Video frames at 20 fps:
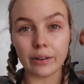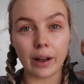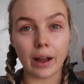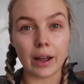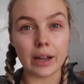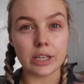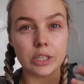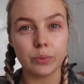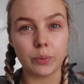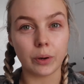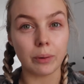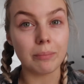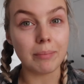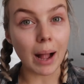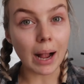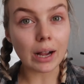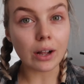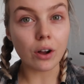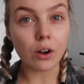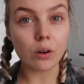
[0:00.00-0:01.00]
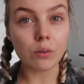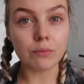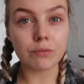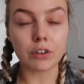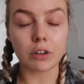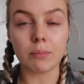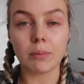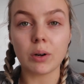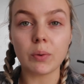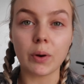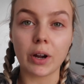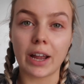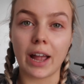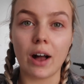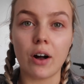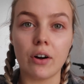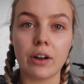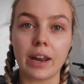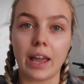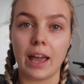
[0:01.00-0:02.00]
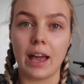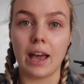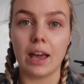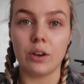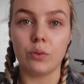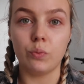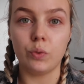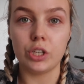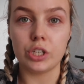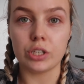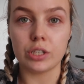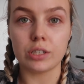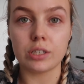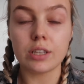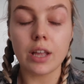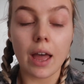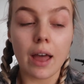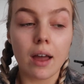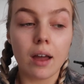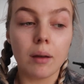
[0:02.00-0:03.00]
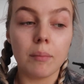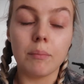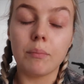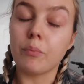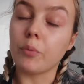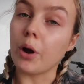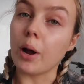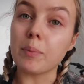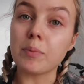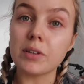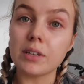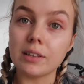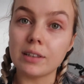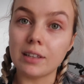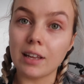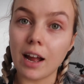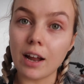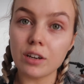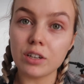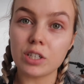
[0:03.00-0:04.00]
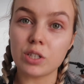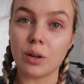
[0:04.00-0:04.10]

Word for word: you guys, we're back home from our workout and we just prepped lunch.